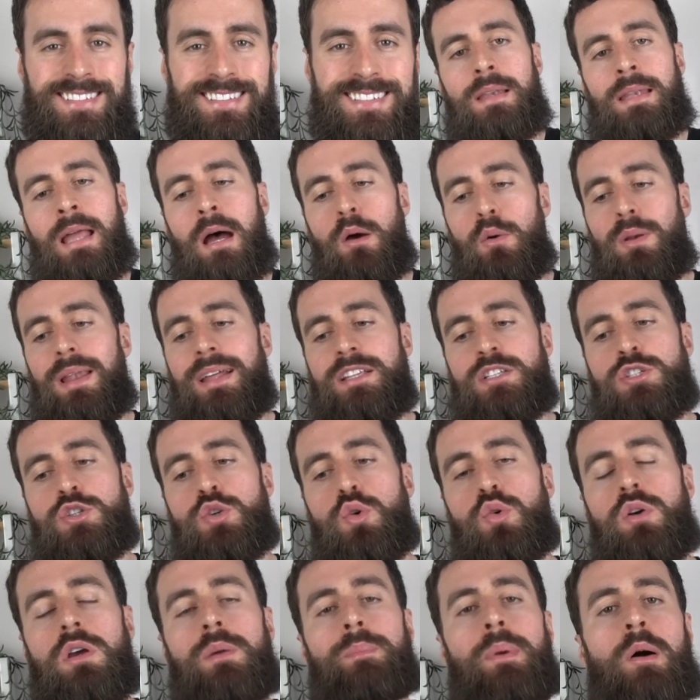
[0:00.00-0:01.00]
Now let's
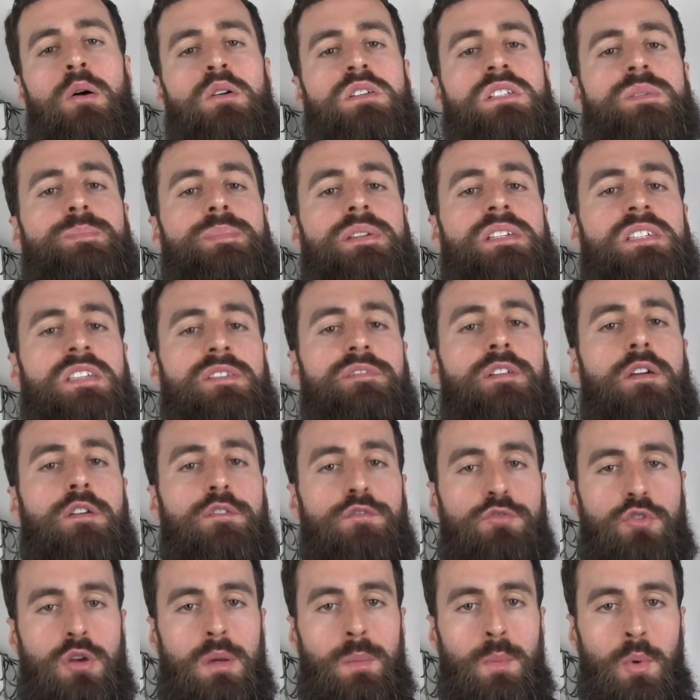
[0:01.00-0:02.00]
talk about a specific
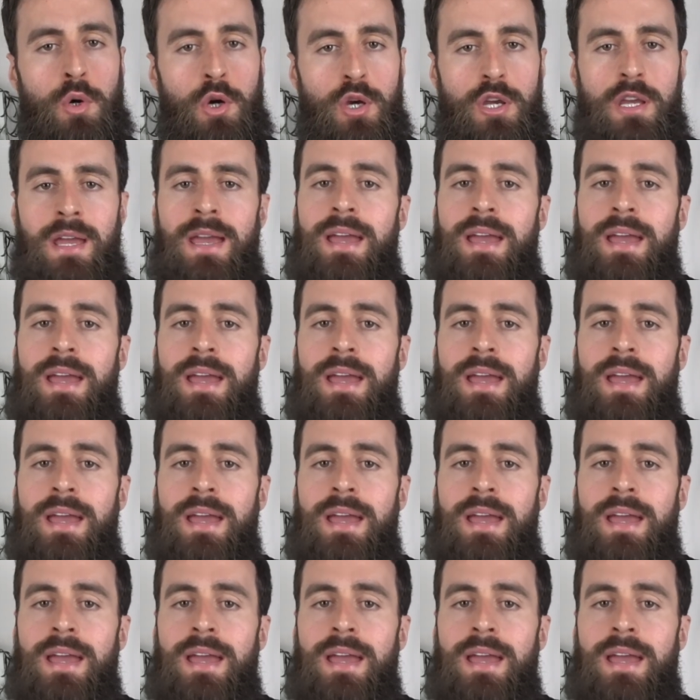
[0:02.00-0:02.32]
framework.